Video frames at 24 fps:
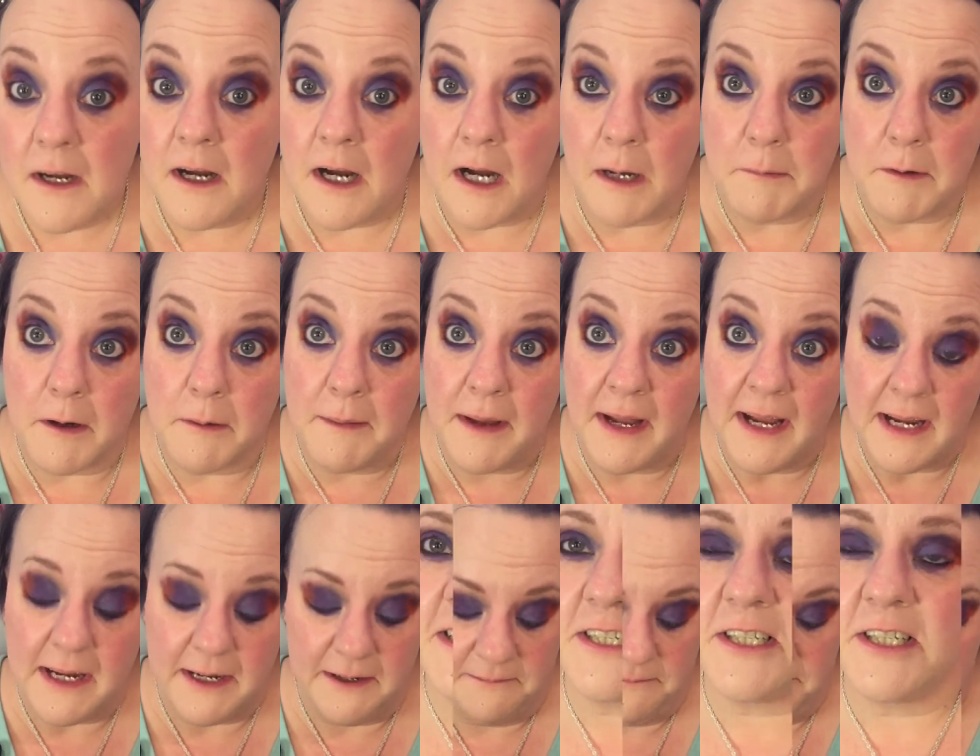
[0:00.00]
I'll be right back.
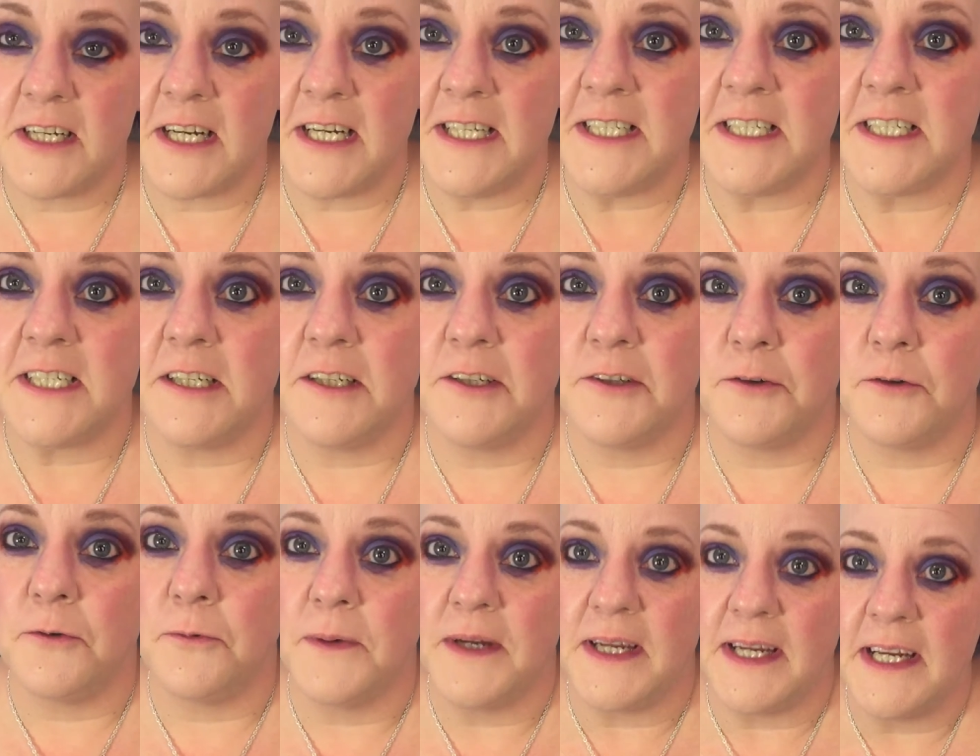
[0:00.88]
Today's look, I did a
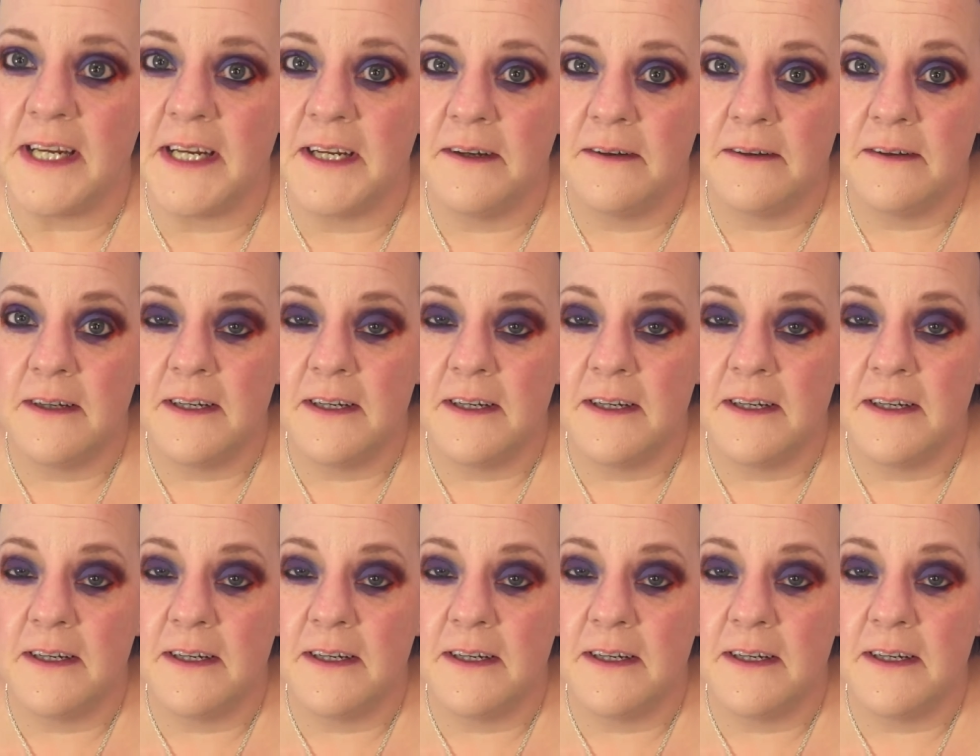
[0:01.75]
little wing.